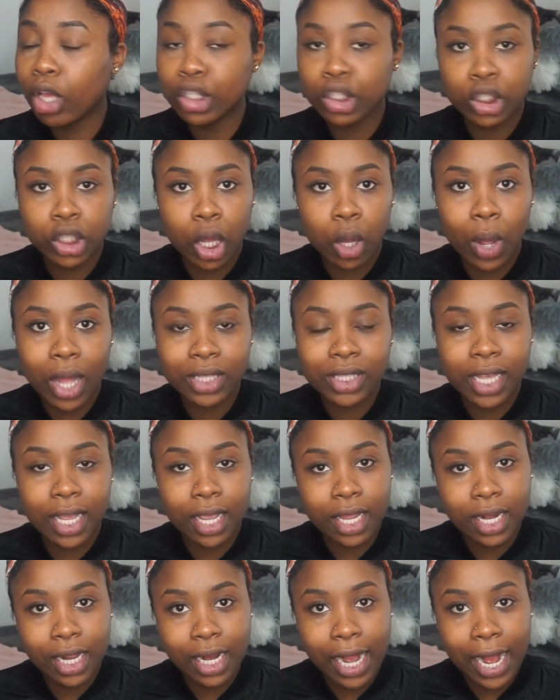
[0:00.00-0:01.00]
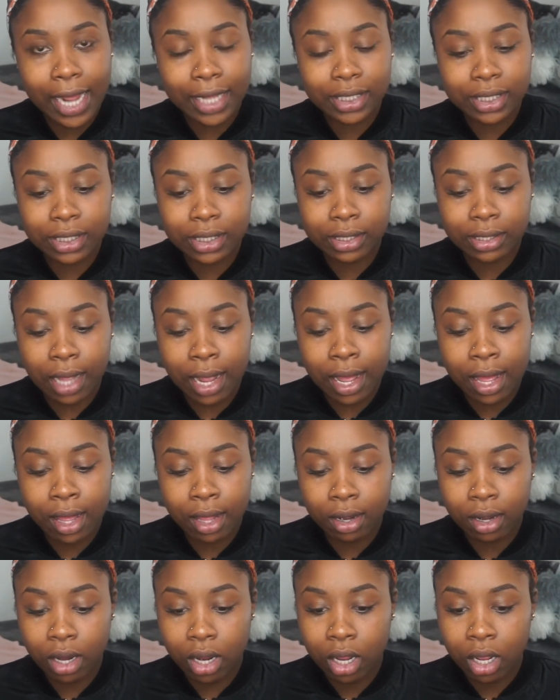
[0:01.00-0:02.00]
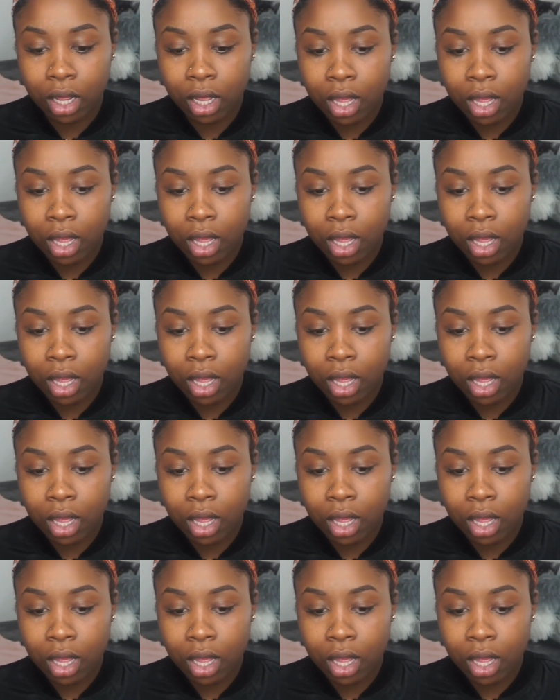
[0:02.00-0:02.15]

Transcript: so i take in the classes and